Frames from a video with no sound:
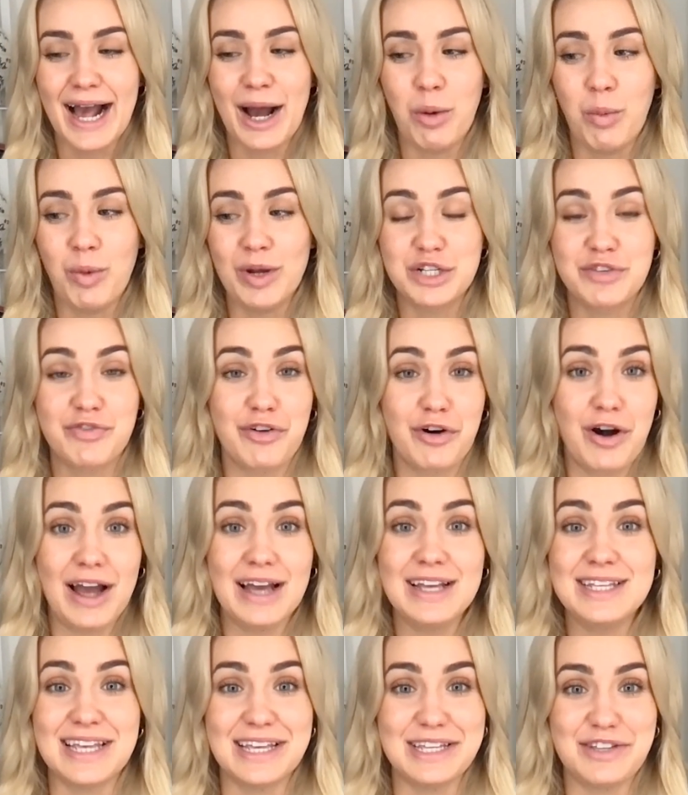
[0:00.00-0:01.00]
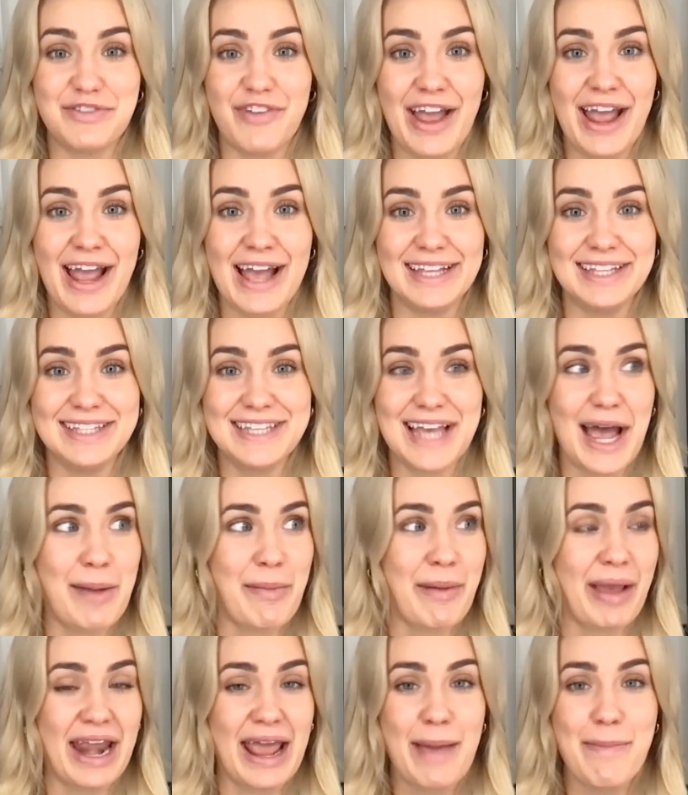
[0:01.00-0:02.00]
which for us as fans, I
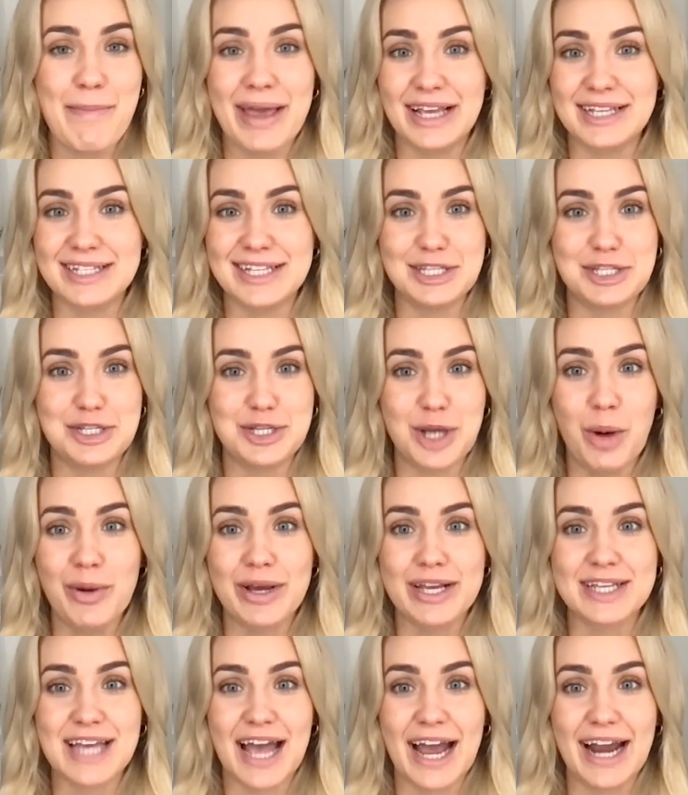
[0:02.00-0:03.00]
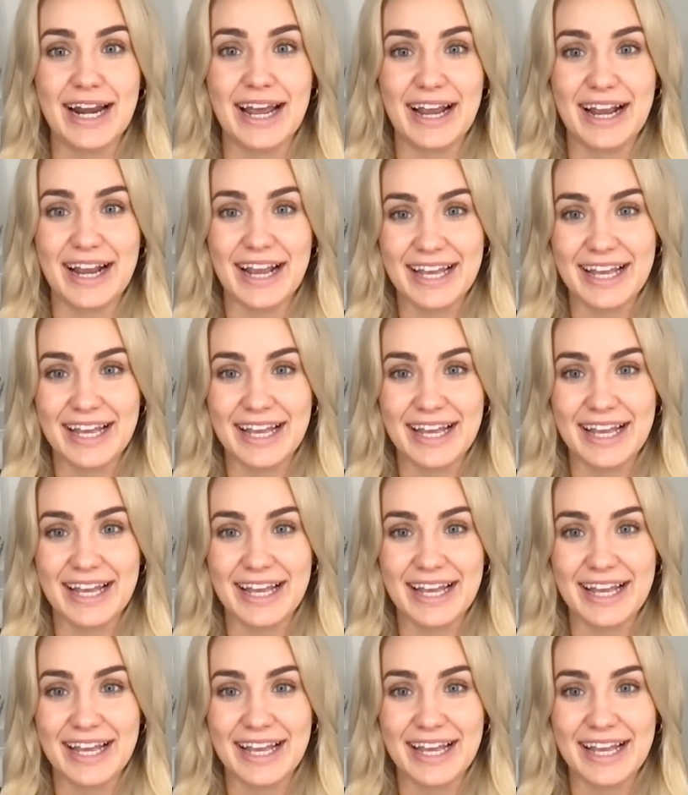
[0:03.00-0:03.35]
mean, it makes it so exciting.